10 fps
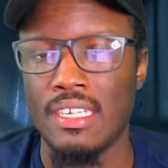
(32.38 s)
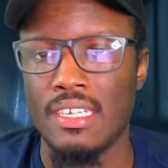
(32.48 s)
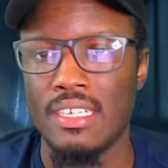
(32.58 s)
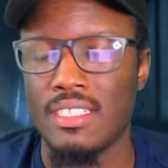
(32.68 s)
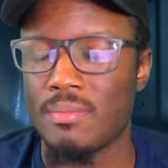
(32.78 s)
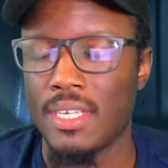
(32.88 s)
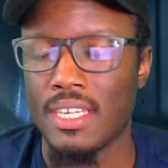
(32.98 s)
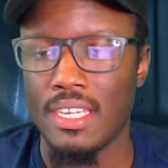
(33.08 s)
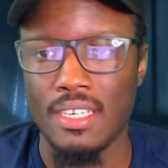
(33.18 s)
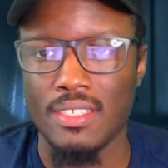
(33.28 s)
Doesn't make
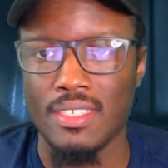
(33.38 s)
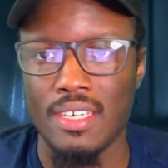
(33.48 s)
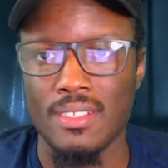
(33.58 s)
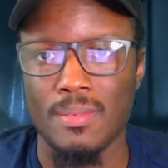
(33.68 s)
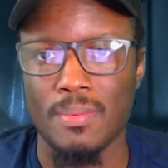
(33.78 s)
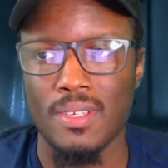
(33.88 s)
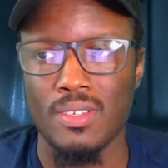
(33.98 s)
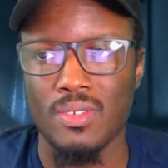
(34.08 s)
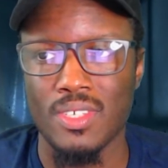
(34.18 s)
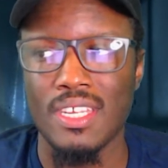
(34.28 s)
any sense, but
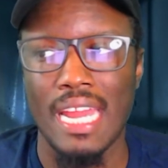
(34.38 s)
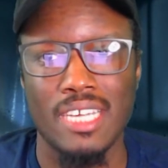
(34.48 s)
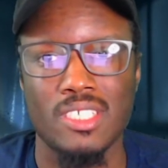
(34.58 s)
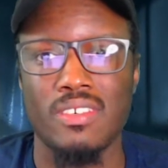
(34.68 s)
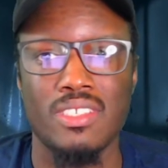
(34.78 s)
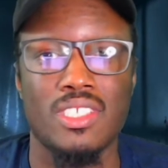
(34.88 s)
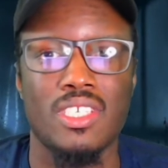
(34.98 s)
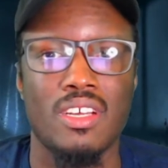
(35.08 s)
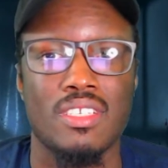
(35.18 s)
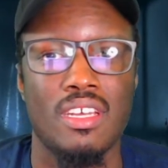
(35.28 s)
you could actually just
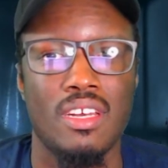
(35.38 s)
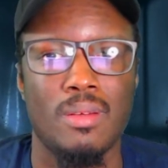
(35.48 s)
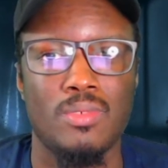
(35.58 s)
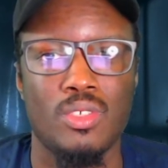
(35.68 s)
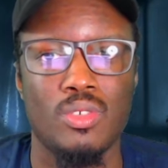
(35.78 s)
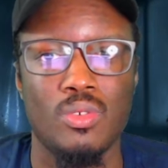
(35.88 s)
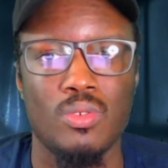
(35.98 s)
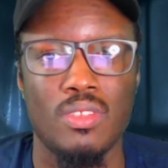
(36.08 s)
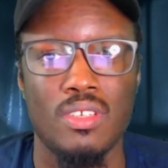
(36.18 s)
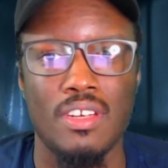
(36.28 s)
chalk that up to
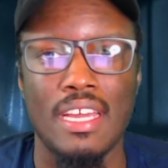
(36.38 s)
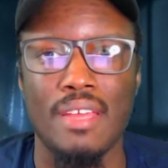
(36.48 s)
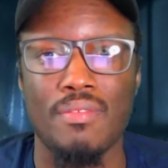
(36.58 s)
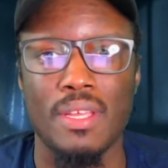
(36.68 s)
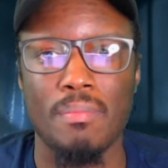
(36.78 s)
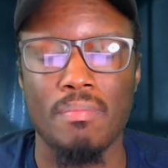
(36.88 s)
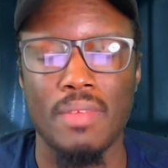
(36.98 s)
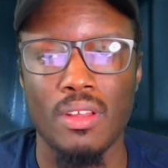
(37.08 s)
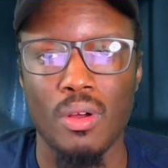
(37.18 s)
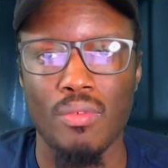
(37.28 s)
the knife
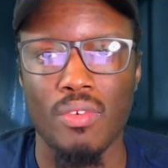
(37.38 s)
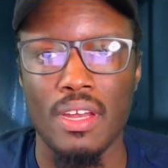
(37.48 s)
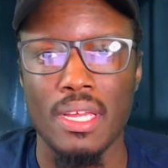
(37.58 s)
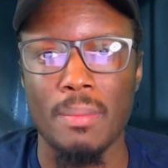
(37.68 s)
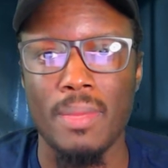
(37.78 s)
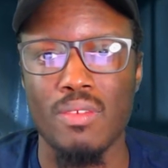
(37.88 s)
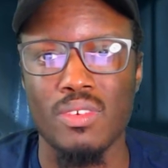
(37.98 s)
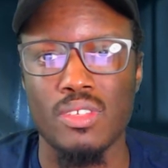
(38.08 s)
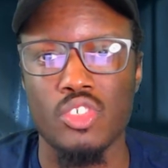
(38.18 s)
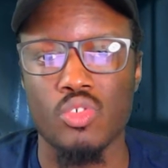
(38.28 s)
in Code Veronica being
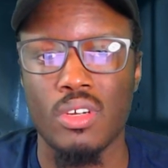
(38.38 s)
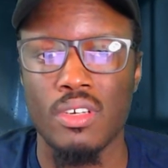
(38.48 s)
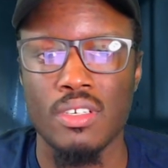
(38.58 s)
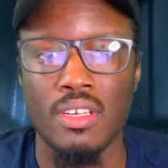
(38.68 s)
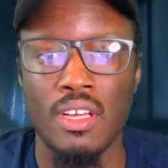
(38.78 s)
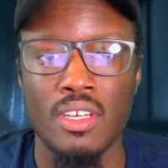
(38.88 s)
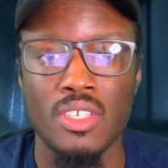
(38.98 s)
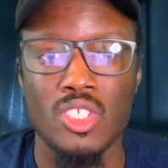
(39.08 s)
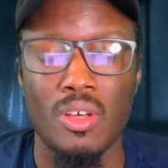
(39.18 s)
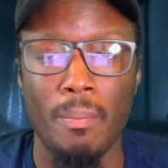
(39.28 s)
really strong.
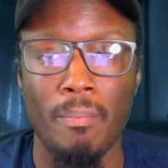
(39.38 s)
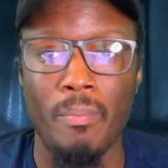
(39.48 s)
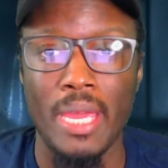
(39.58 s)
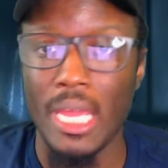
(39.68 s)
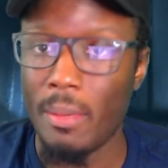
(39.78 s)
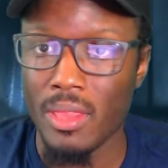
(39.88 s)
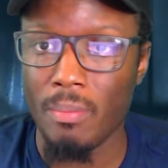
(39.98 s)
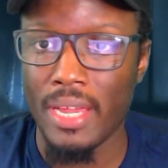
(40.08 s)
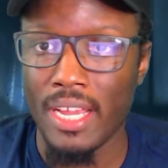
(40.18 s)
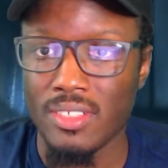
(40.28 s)
So maybe the
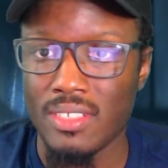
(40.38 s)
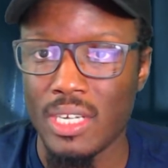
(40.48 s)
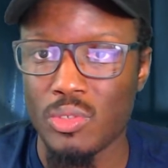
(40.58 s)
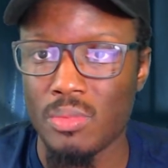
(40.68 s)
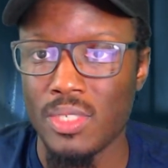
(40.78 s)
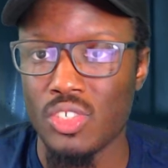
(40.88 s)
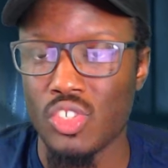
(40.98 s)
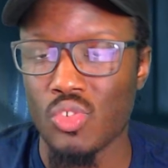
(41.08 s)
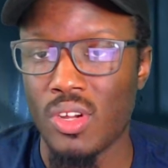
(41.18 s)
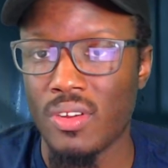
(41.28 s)
Bandersnatch should be
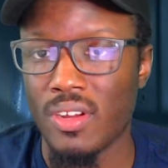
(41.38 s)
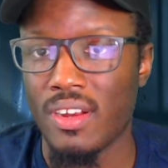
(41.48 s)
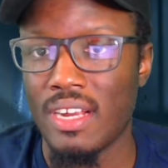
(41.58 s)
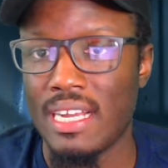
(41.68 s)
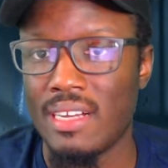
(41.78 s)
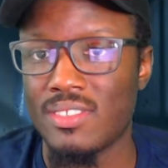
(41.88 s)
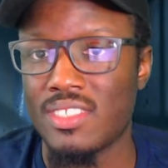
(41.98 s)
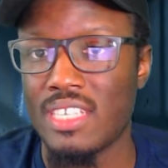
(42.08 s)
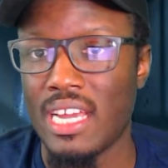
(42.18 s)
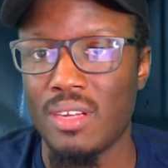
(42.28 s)
stronger
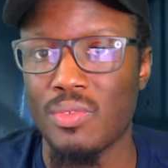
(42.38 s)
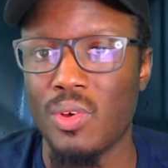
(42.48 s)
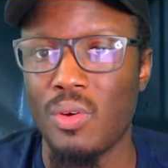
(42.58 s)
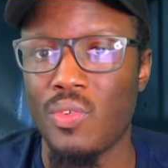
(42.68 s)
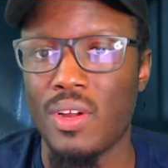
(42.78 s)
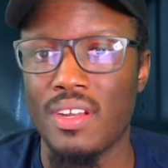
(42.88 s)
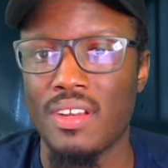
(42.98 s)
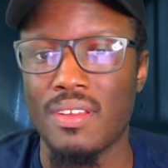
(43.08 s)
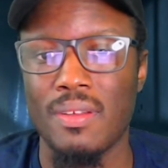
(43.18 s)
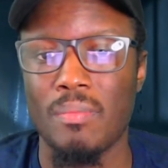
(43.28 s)
outside of Code
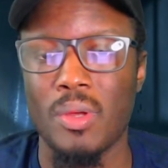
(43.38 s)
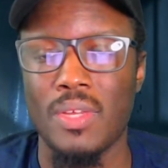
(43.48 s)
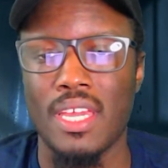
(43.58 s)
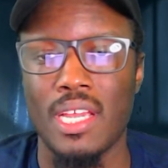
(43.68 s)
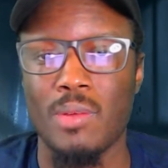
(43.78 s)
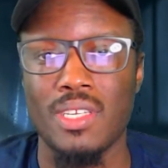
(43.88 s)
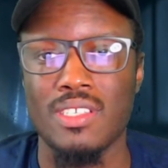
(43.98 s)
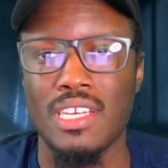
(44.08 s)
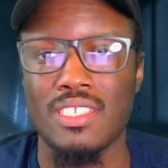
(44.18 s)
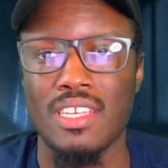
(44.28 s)
Veronica, but we can't really
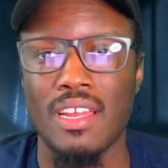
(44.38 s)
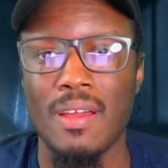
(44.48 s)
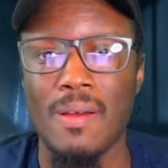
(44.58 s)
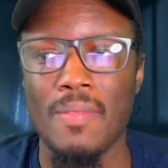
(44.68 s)
test that out.